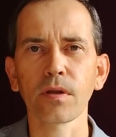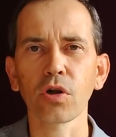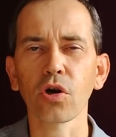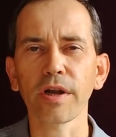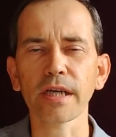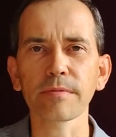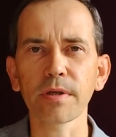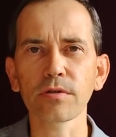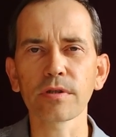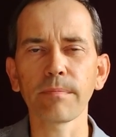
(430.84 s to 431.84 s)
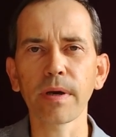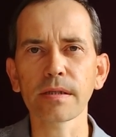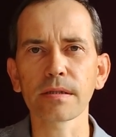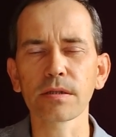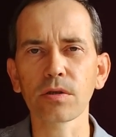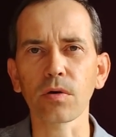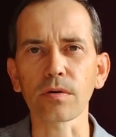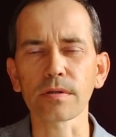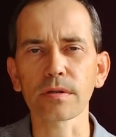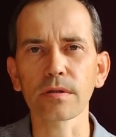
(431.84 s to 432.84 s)
Connect me to the best
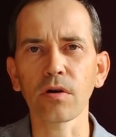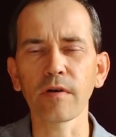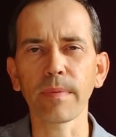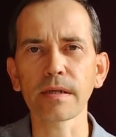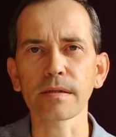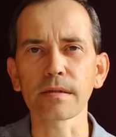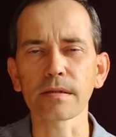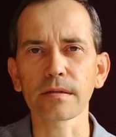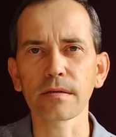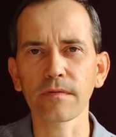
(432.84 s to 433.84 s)
source of abundance